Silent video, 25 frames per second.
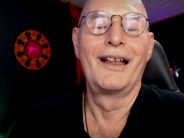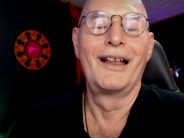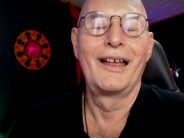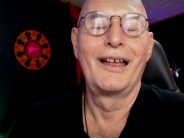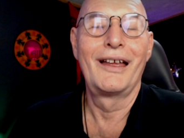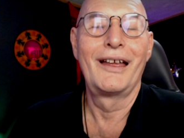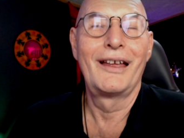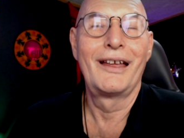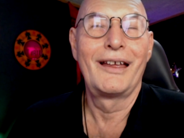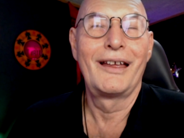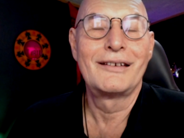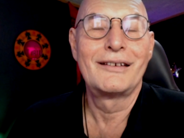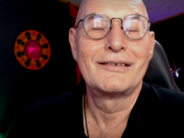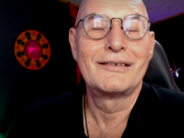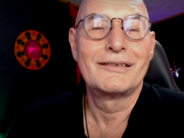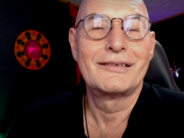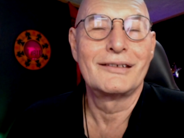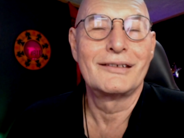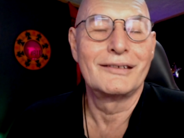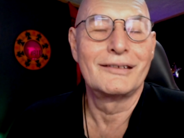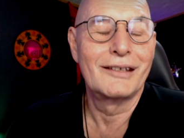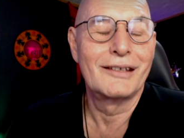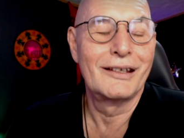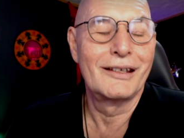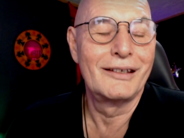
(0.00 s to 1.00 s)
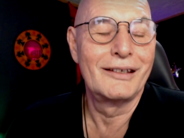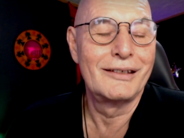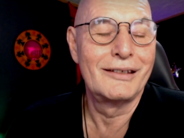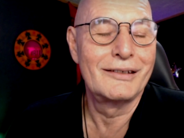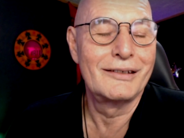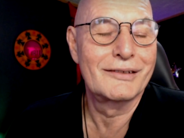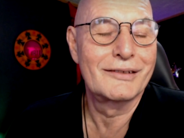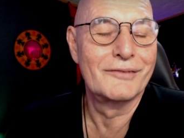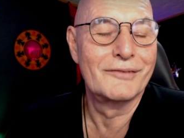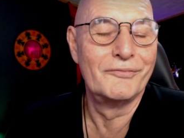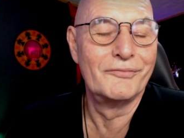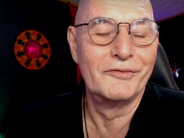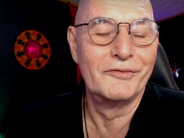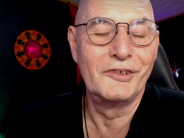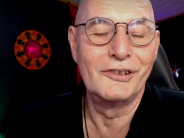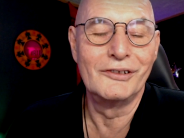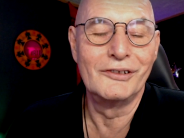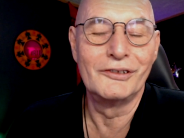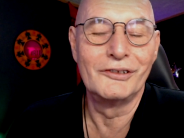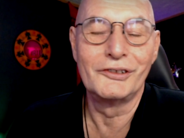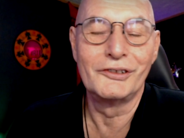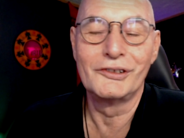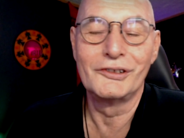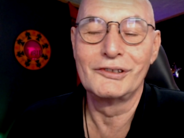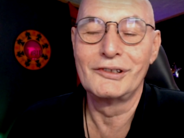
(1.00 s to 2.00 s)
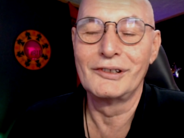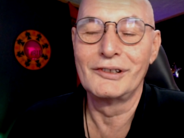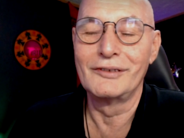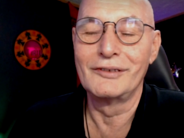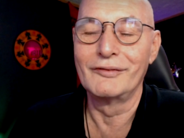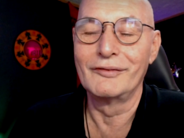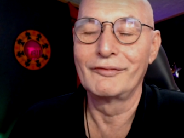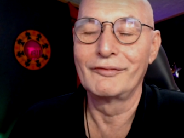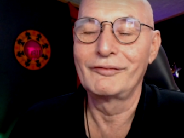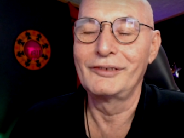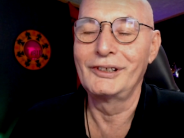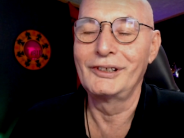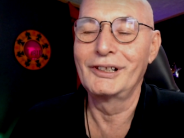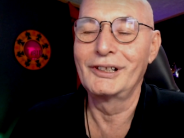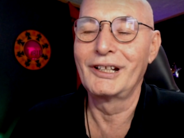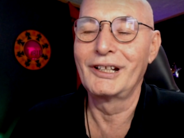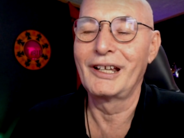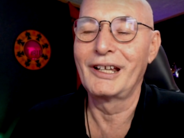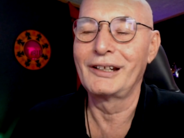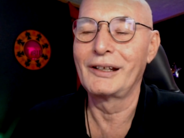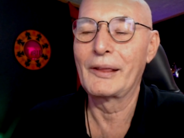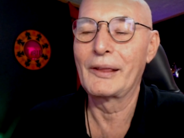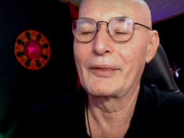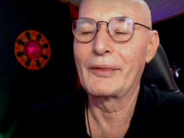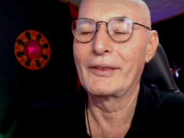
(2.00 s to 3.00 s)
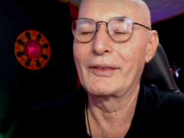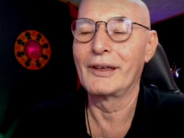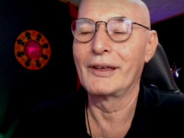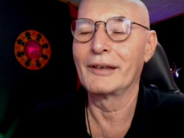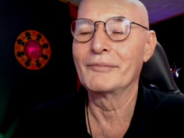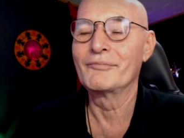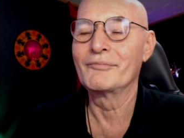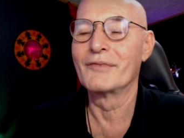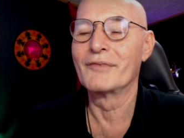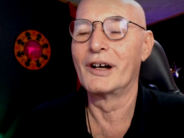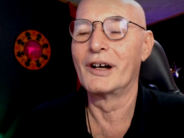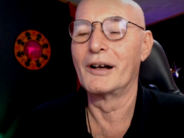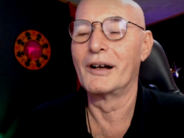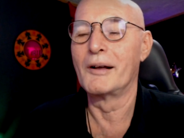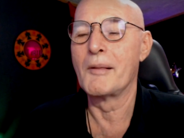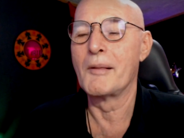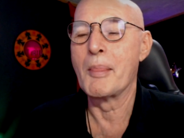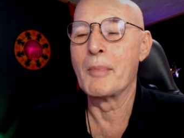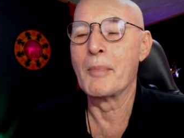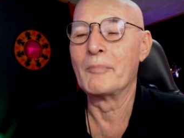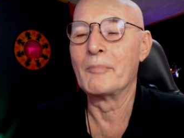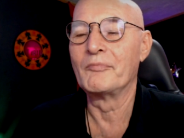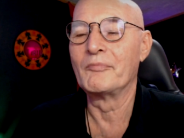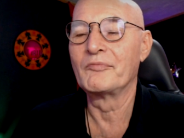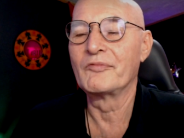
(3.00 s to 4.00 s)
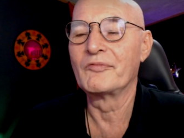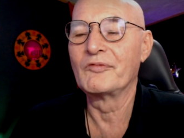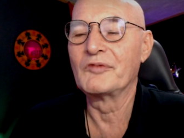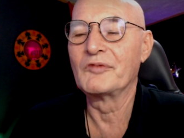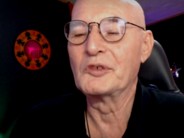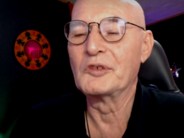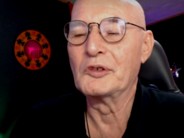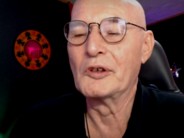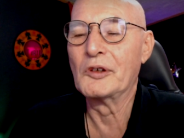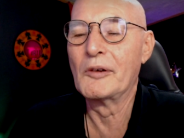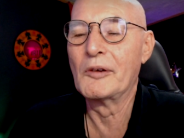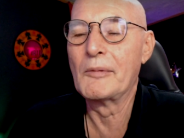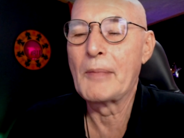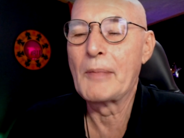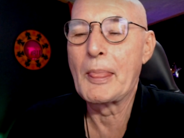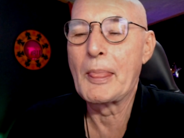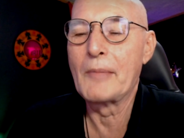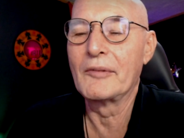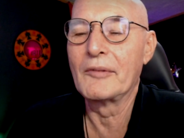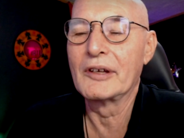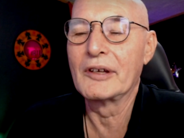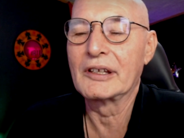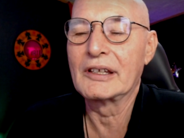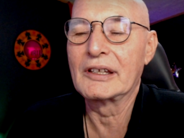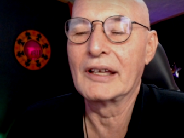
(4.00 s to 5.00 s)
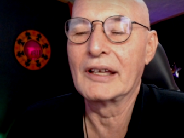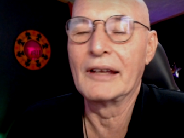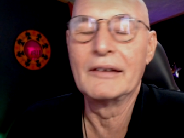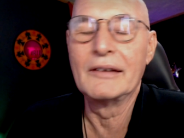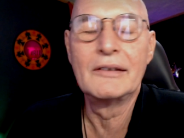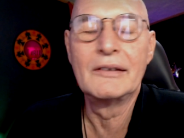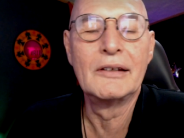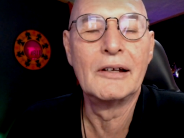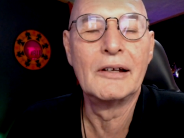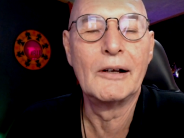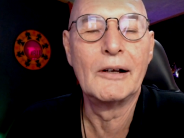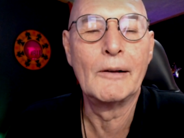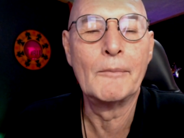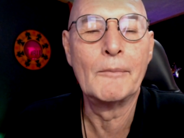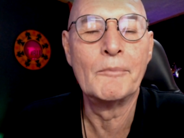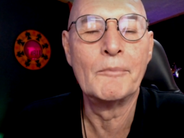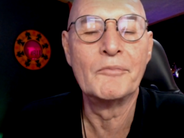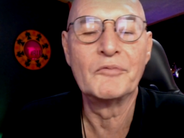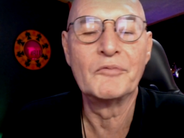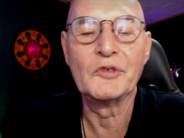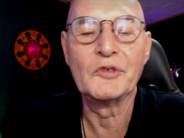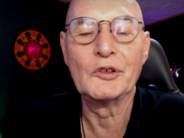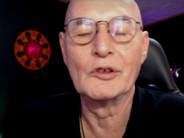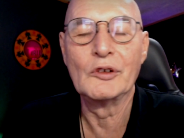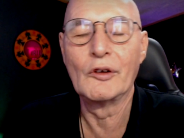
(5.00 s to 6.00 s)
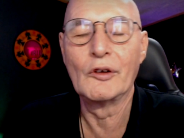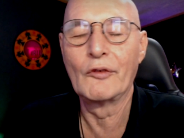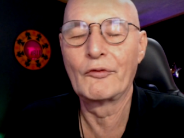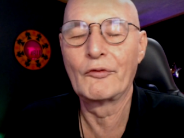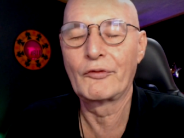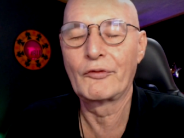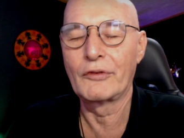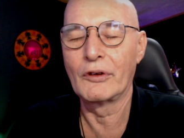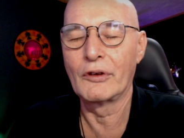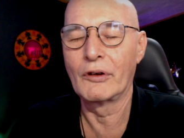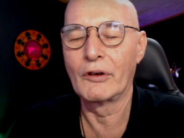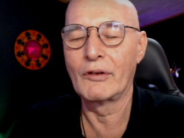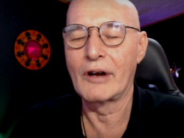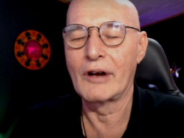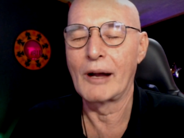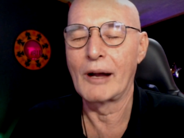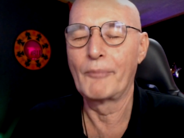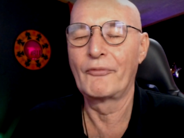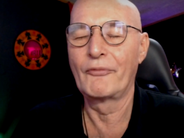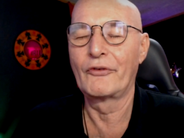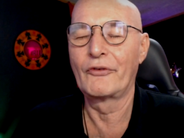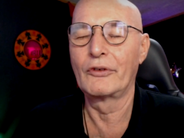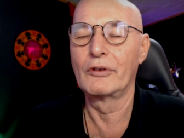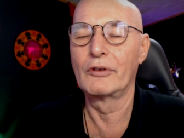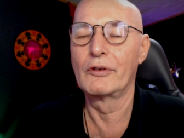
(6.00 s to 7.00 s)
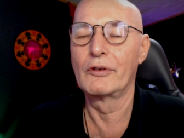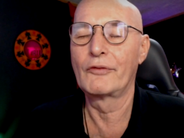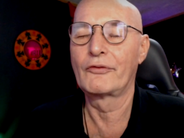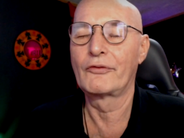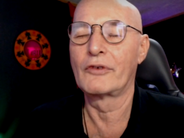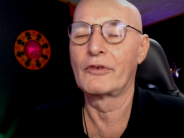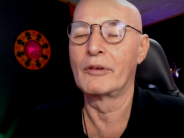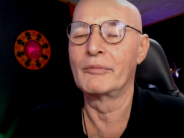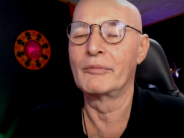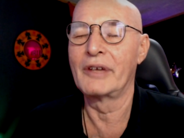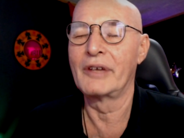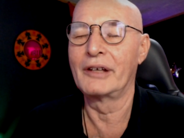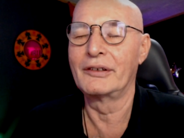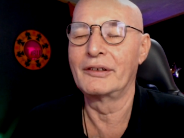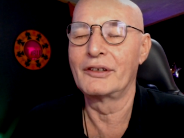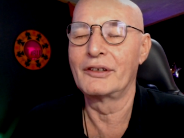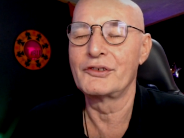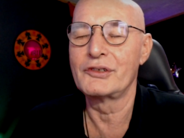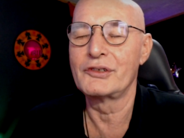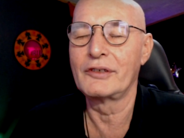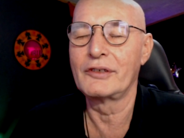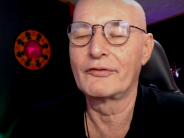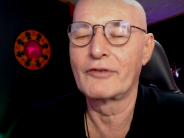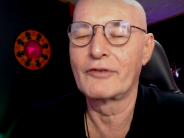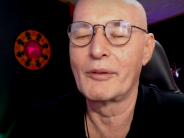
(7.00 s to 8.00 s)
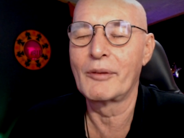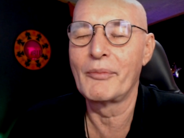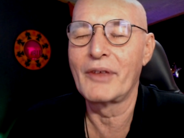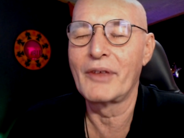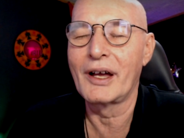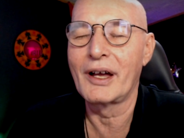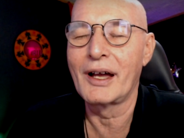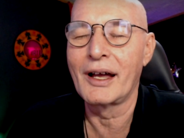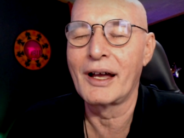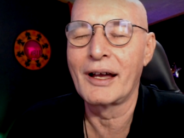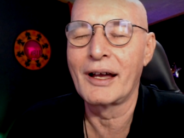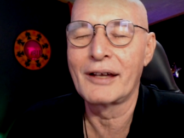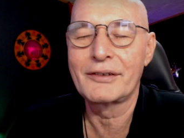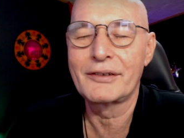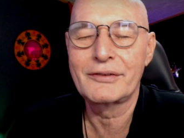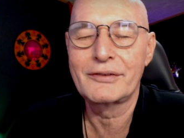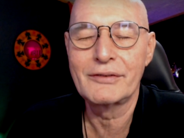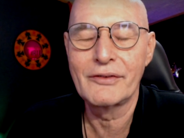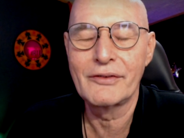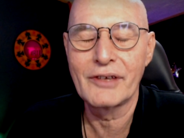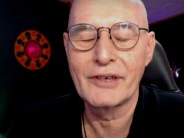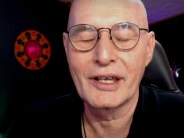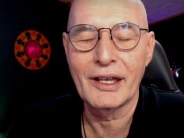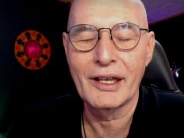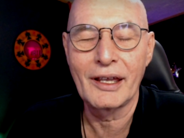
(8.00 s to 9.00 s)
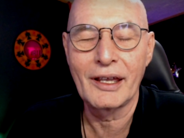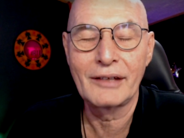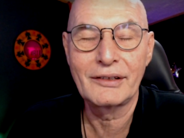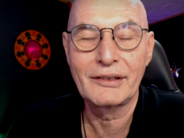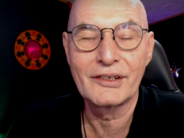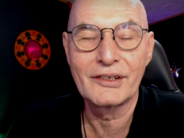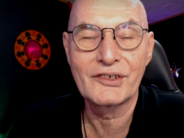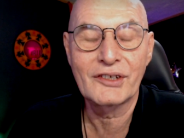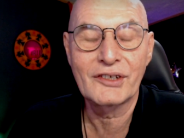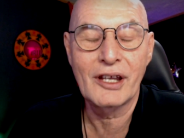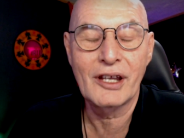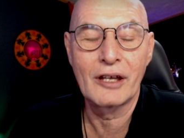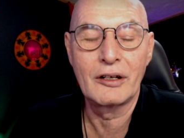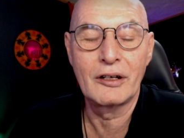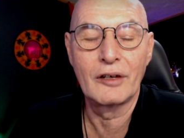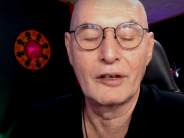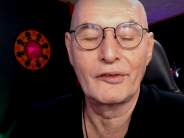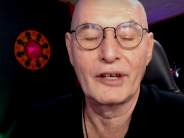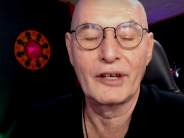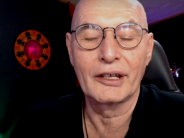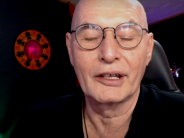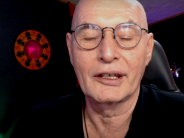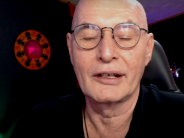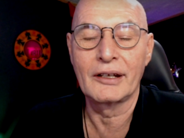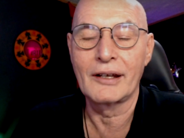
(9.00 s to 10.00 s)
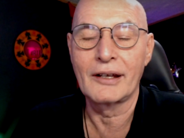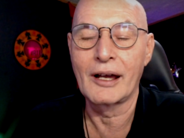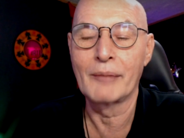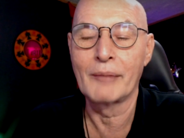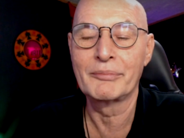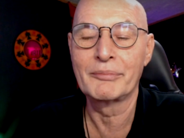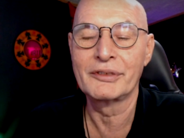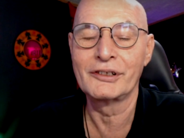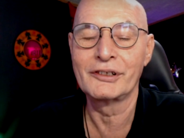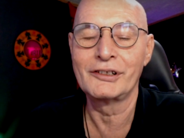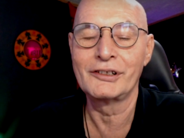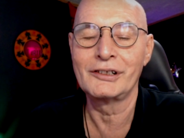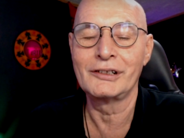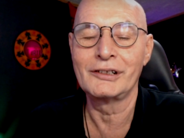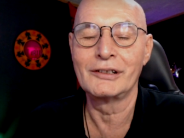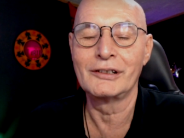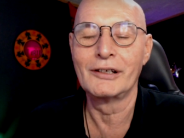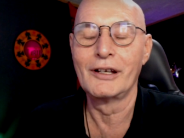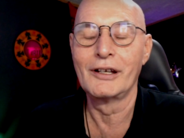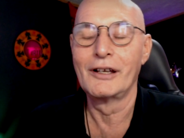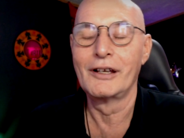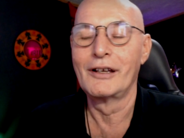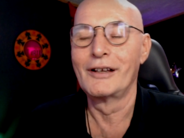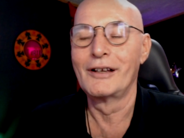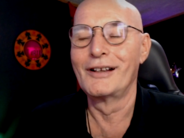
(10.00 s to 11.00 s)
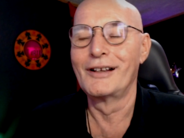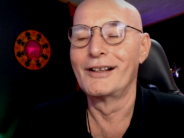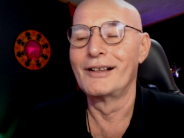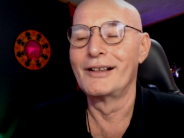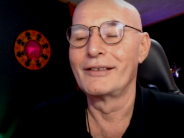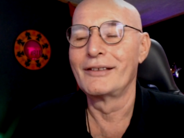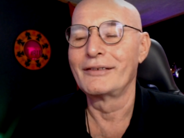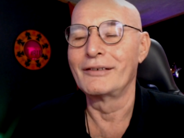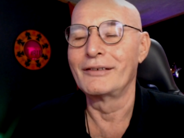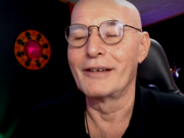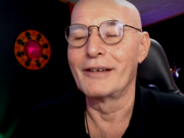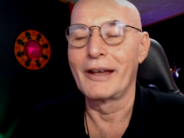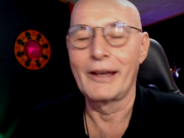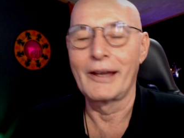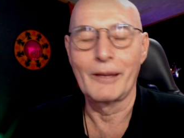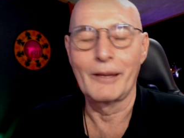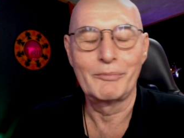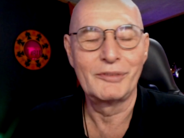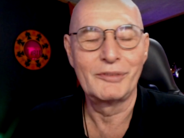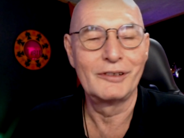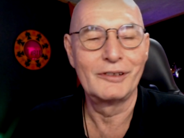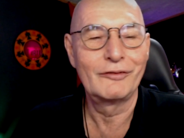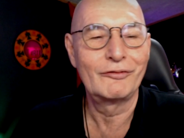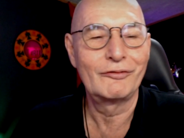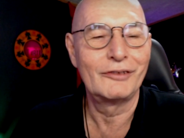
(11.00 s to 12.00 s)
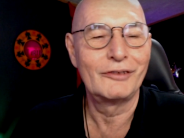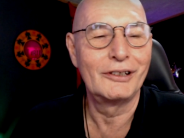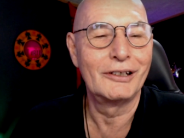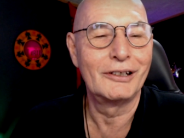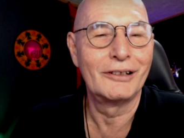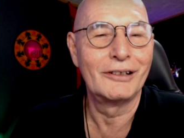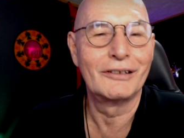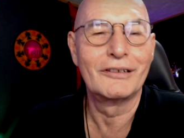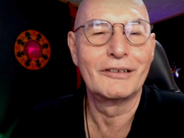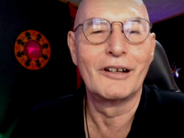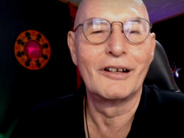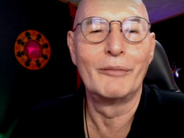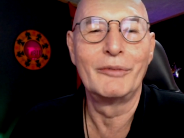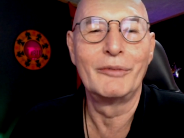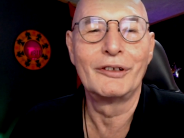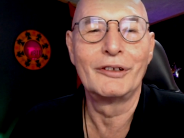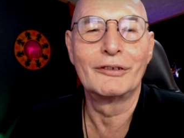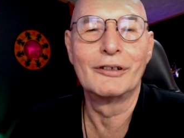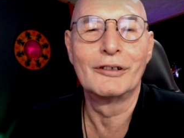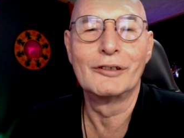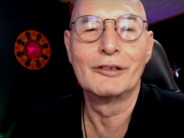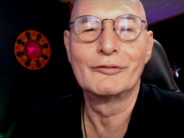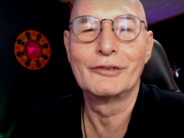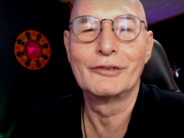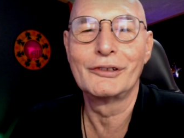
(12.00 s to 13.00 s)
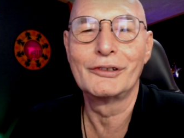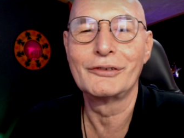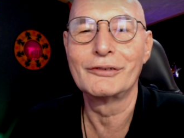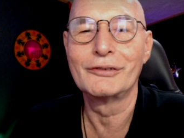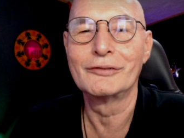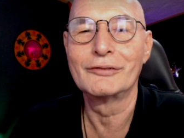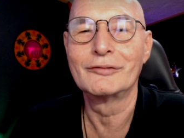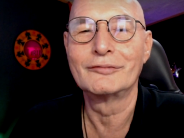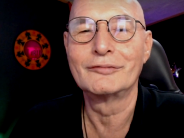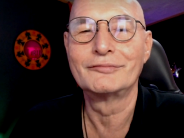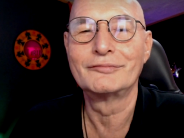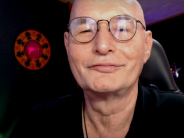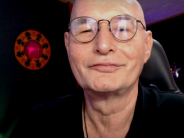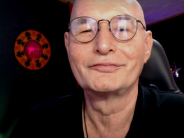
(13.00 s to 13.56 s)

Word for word: And in case you know you didn't feel anything, um, you know, again, um, you know, flow upward from energy from the heart to the head is kind of like an upper D in a happy feeling coming over you.